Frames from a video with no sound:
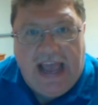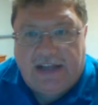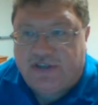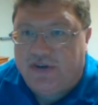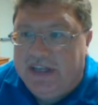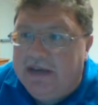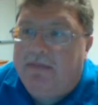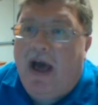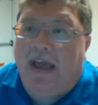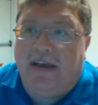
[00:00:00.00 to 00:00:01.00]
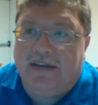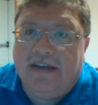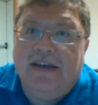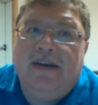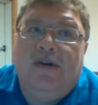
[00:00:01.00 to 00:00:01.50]
And so Nehemiah
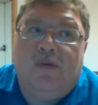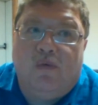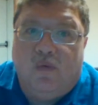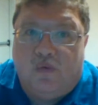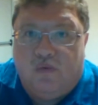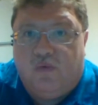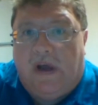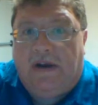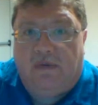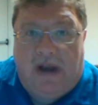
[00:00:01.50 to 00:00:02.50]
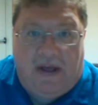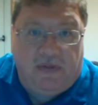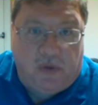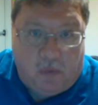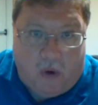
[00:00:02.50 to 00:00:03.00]
went
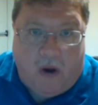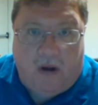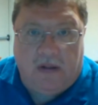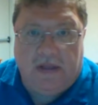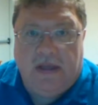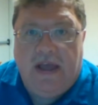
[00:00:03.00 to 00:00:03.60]
around the wall